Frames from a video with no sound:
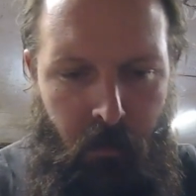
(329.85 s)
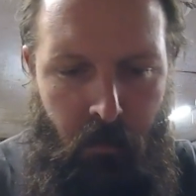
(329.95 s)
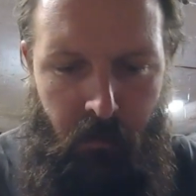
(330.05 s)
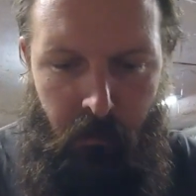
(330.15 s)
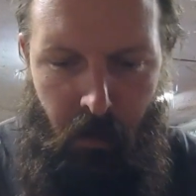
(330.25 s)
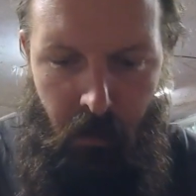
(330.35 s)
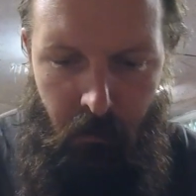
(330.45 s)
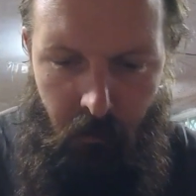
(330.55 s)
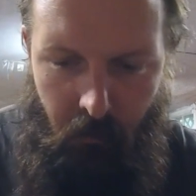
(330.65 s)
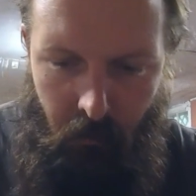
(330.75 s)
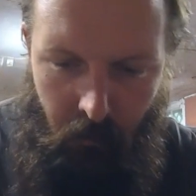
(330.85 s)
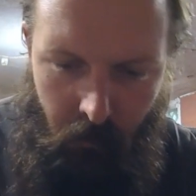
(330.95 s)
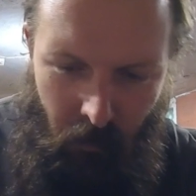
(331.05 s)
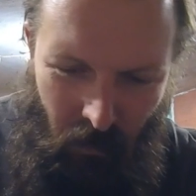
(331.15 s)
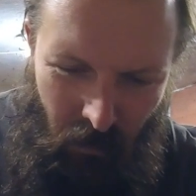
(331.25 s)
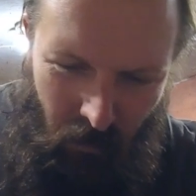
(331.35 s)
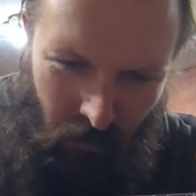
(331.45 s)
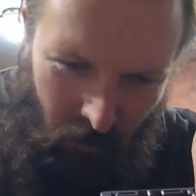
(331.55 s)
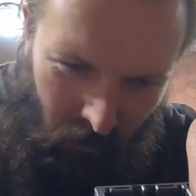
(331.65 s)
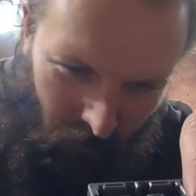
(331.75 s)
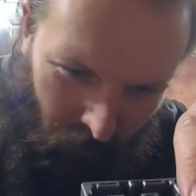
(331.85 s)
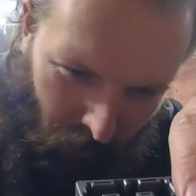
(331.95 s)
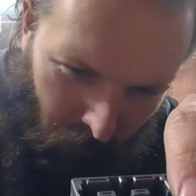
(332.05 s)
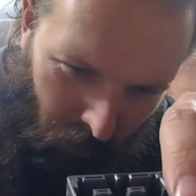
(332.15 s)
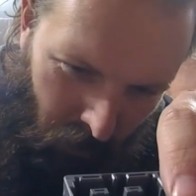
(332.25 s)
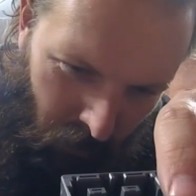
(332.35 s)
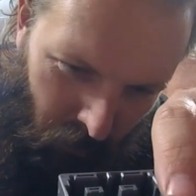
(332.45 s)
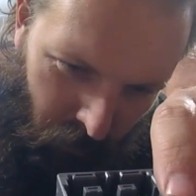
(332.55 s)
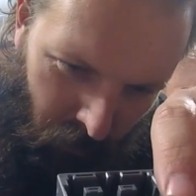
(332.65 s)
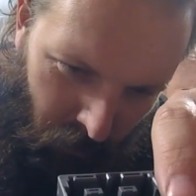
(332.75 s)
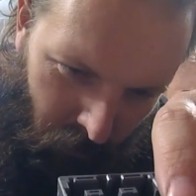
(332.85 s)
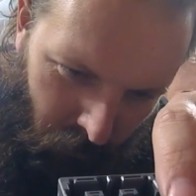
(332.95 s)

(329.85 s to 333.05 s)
which is nice. Don't need it, but